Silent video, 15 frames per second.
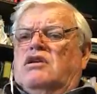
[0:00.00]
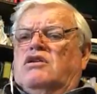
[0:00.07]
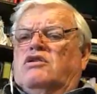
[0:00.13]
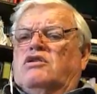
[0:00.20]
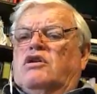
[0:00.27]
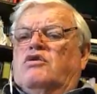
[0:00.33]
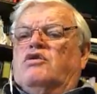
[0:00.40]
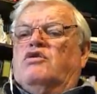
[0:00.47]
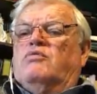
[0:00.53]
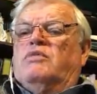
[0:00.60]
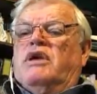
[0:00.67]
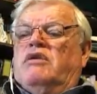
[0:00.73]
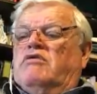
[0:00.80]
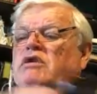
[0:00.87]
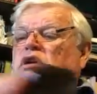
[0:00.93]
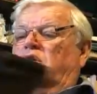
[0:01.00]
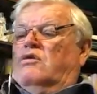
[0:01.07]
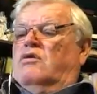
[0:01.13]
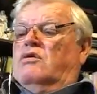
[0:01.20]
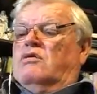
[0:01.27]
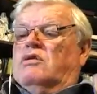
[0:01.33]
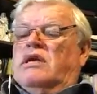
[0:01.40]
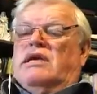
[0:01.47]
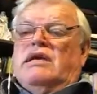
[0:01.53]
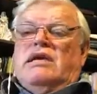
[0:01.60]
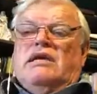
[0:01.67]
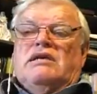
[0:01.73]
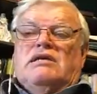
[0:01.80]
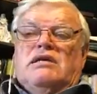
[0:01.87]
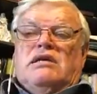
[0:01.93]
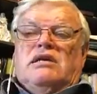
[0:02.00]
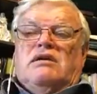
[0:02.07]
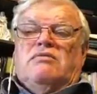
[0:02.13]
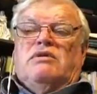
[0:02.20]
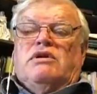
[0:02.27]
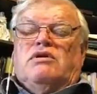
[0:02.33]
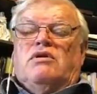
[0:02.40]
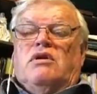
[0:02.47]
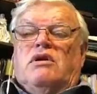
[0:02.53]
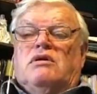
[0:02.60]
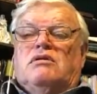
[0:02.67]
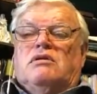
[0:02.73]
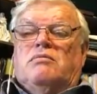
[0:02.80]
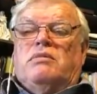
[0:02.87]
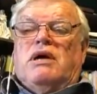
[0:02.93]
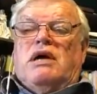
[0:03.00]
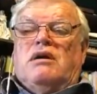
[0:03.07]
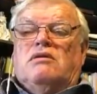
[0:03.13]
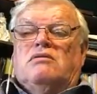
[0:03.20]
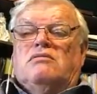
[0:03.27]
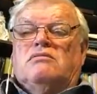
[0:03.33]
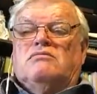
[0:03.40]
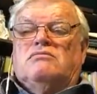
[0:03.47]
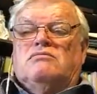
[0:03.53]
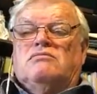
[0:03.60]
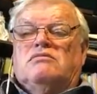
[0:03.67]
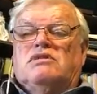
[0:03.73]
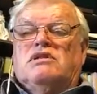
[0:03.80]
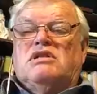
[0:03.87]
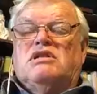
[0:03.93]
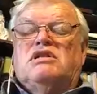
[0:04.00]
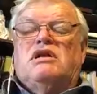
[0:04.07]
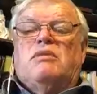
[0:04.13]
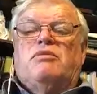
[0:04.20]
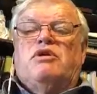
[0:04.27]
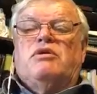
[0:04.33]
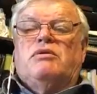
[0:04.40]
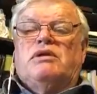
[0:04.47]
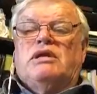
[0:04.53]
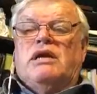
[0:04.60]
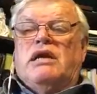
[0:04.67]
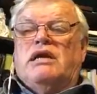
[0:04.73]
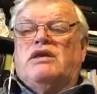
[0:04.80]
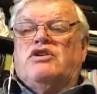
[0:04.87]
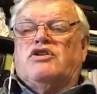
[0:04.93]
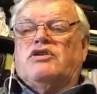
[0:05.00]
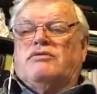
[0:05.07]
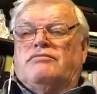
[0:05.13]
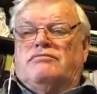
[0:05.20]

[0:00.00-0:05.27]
So you may recall that yesterday we talked about the W and the H.